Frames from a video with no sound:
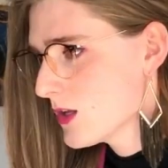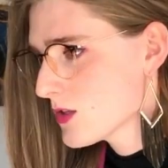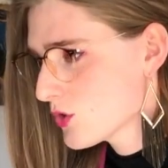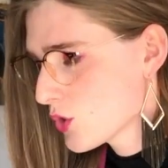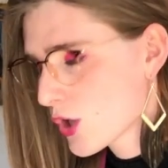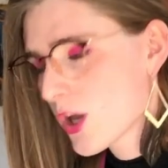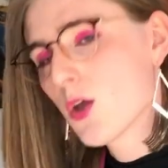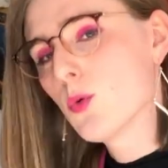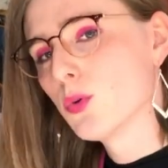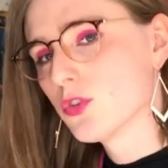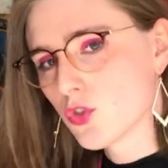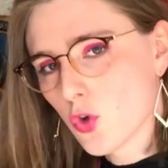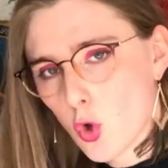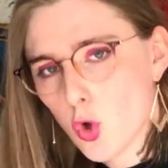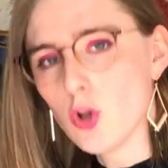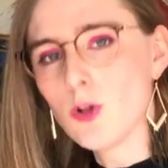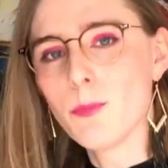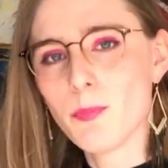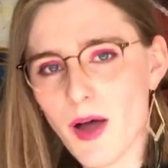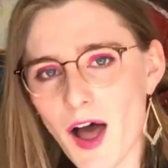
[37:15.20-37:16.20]
Look, it was
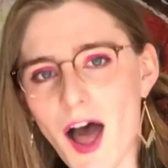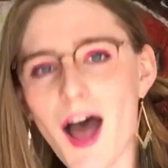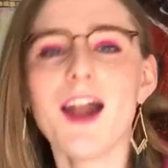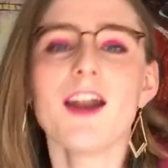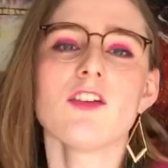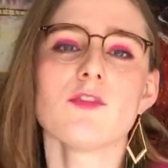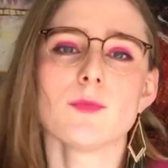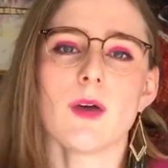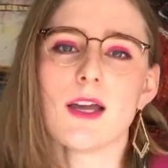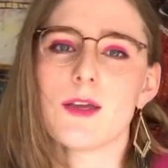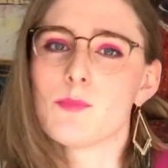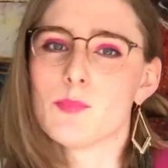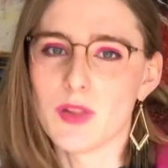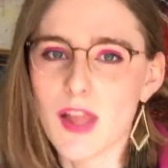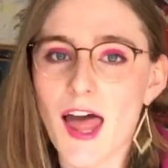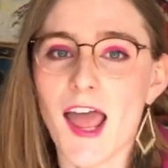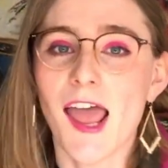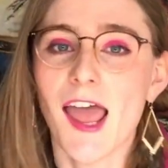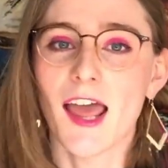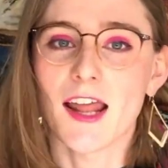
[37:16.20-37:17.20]
all part of my
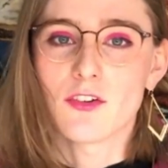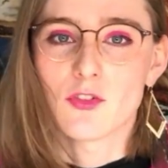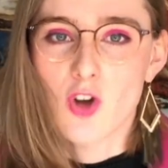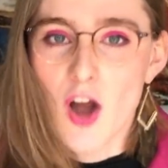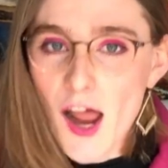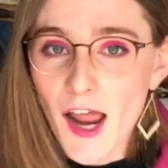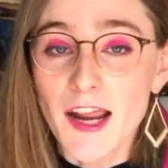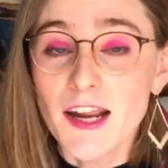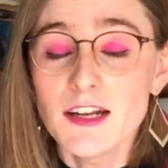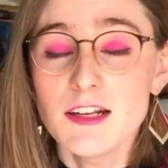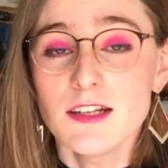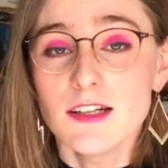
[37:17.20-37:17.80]
plan, right?